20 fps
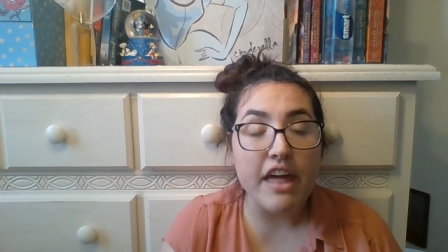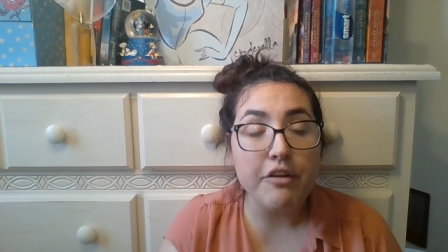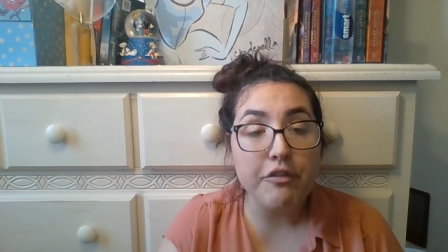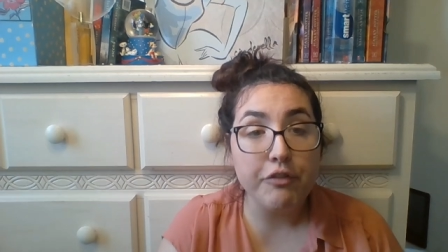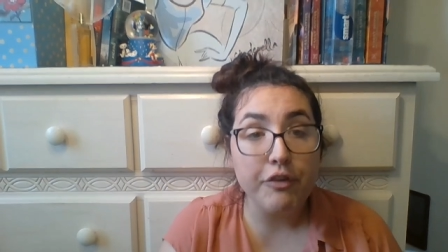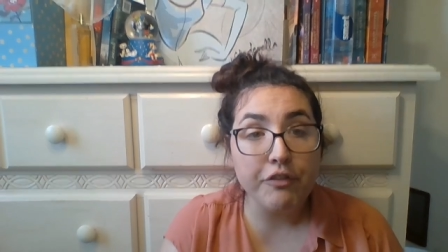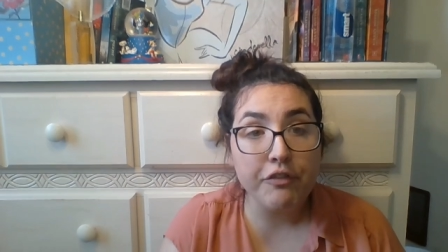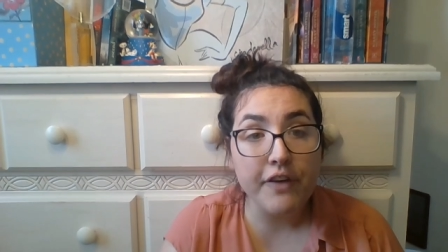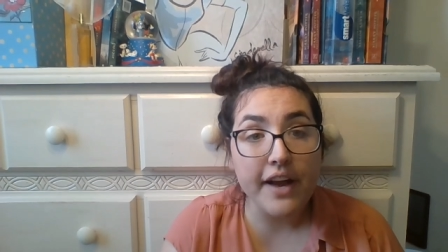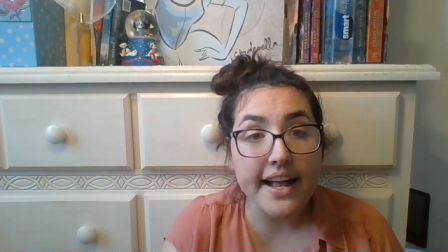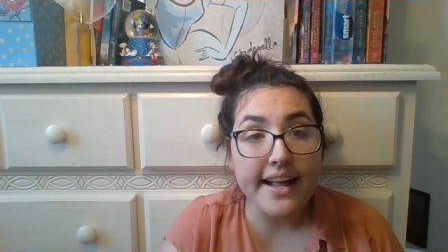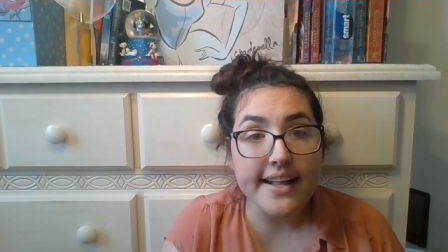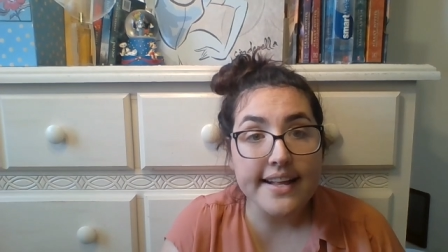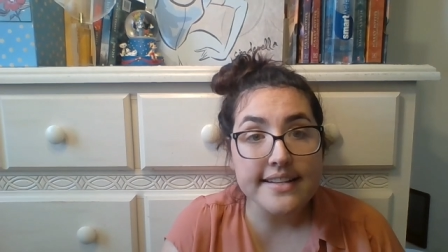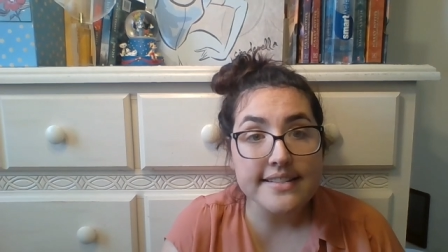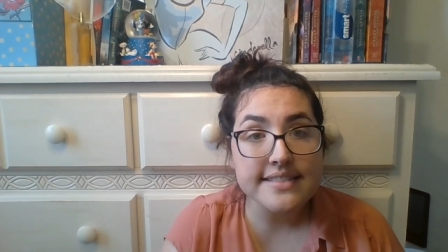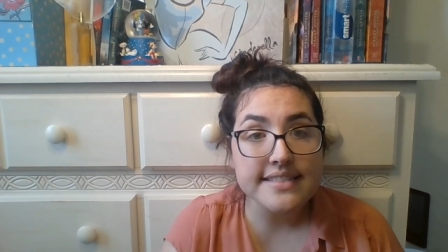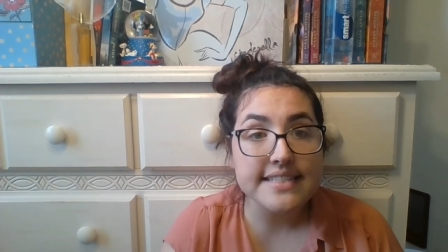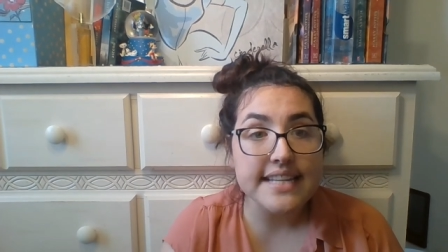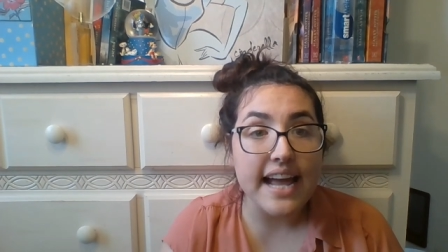then for
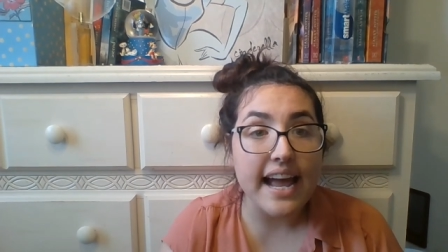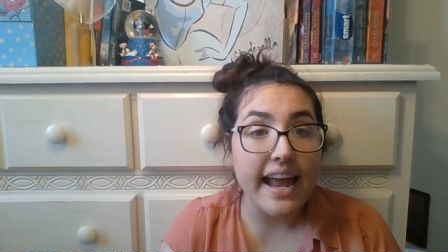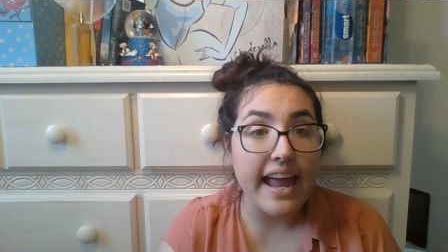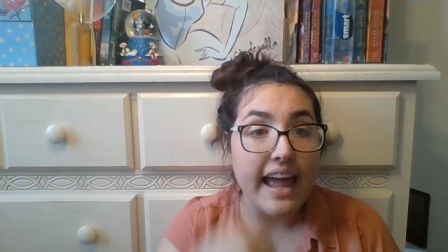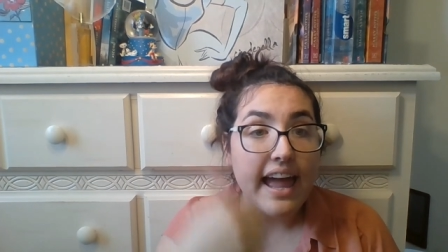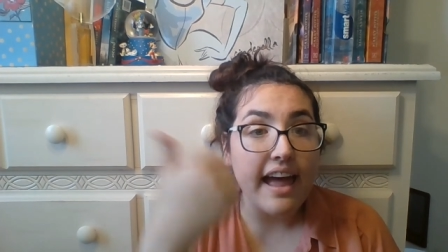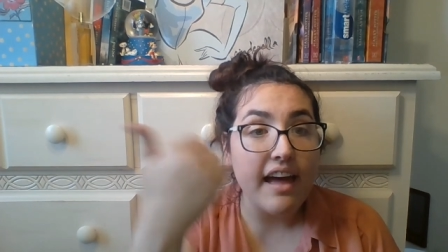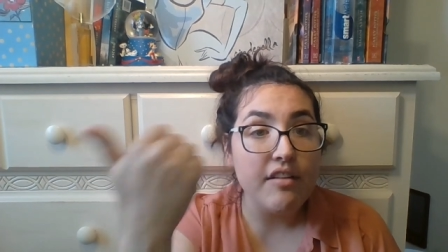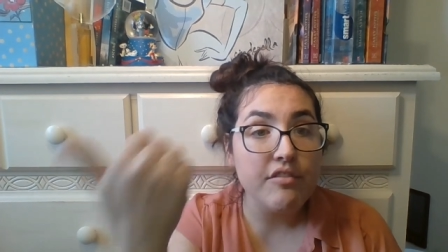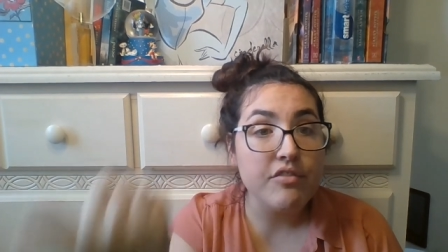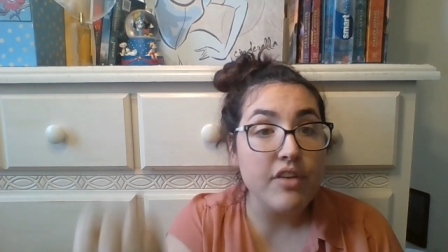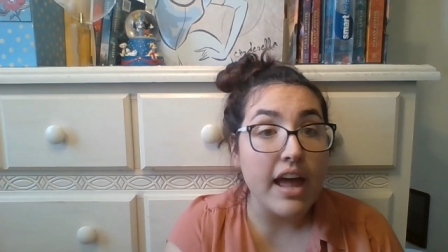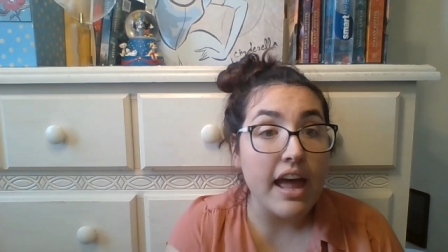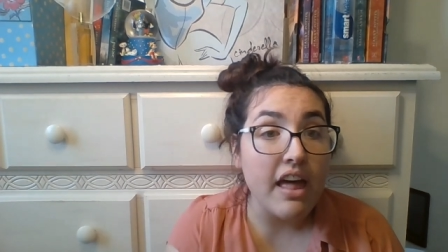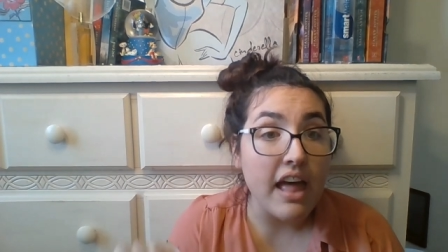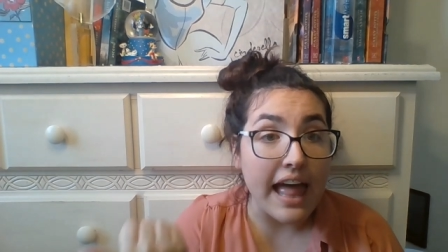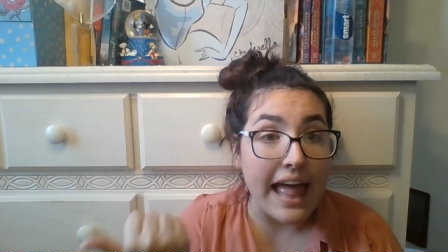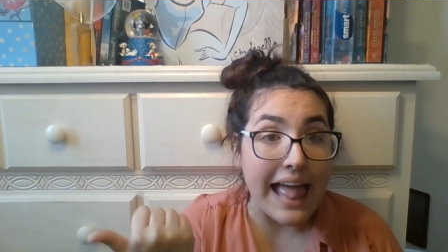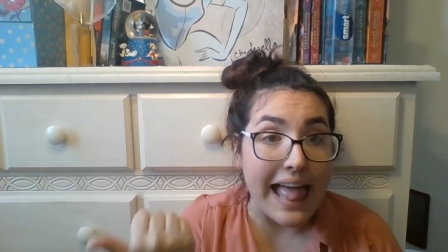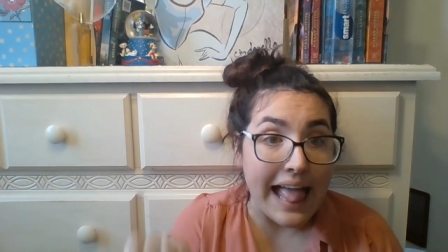friends, I have
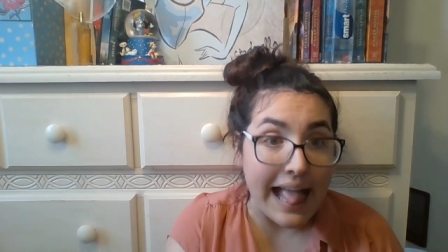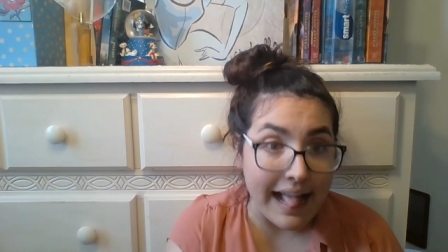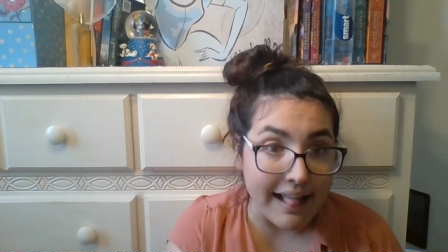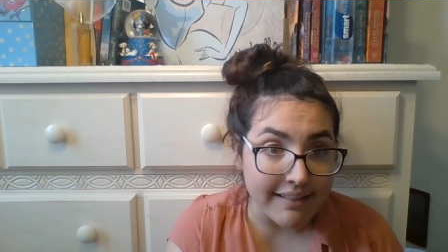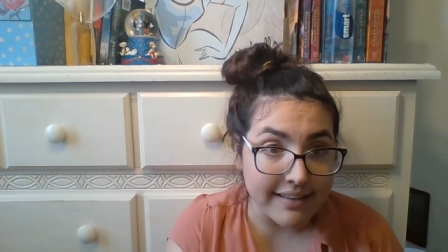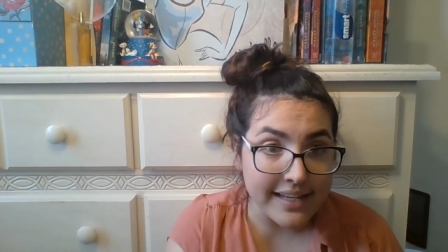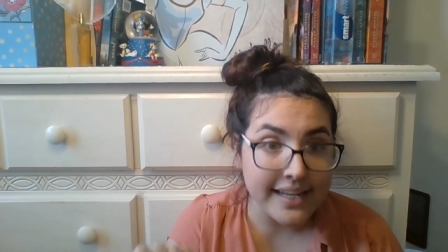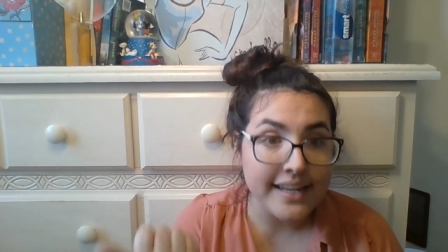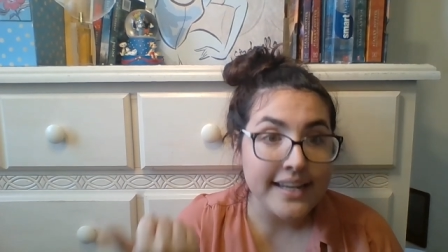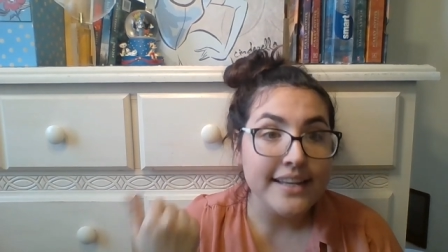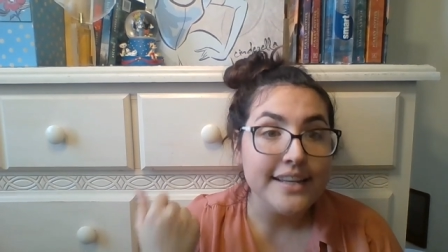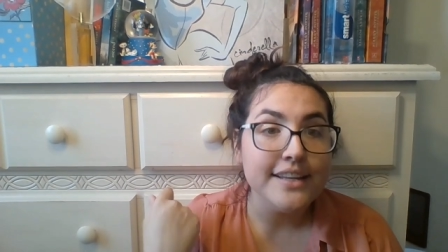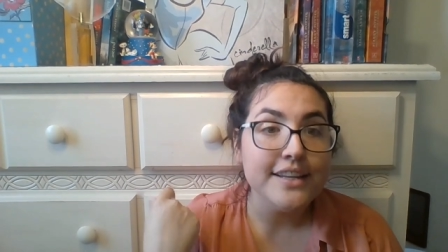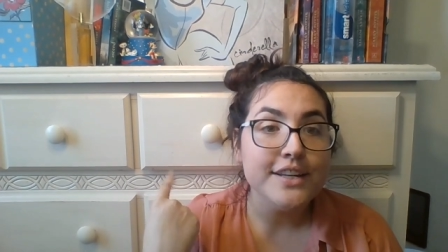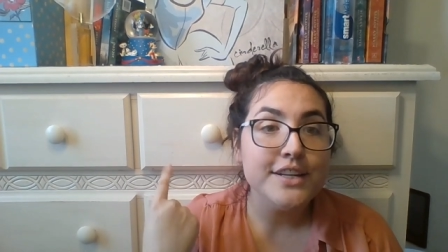Allie,